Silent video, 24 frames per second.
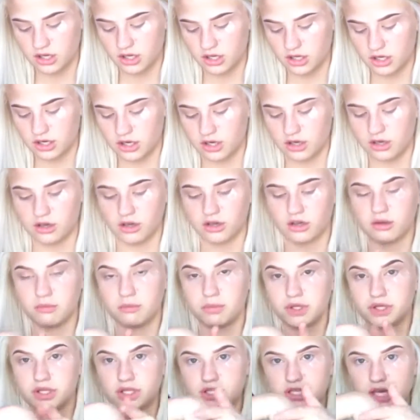And I'll
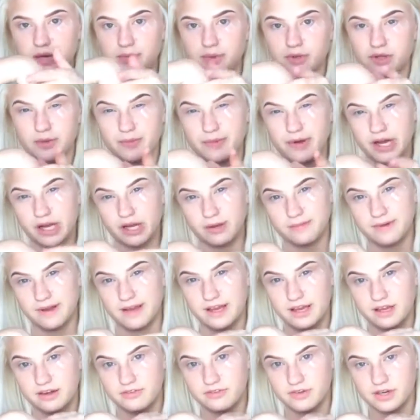put the tape on the back of my
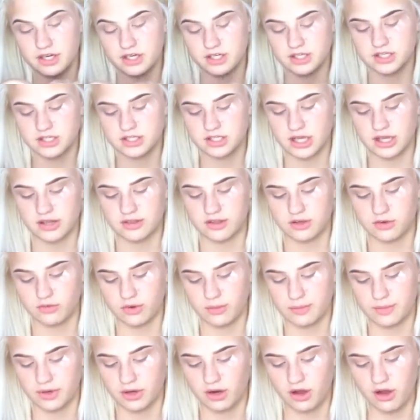hand first and then
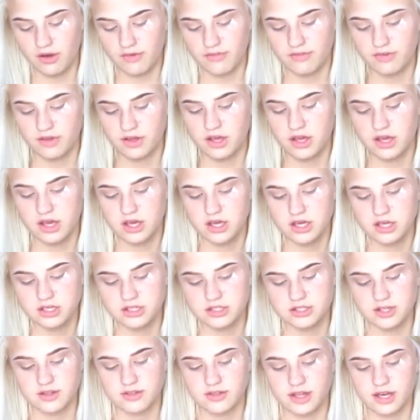rip it off
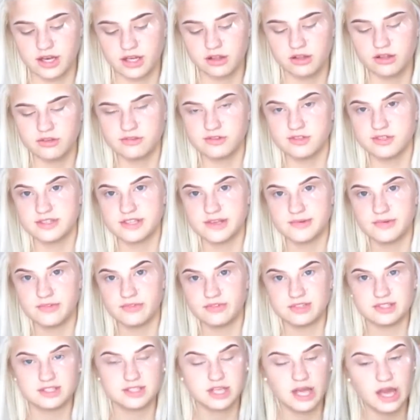so that it loses some of
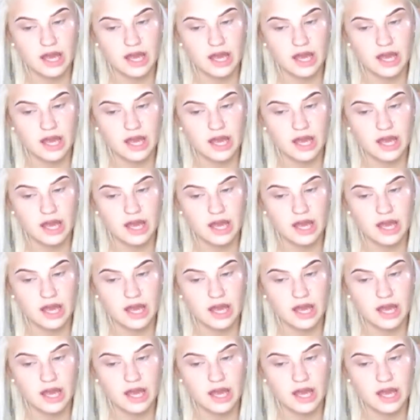its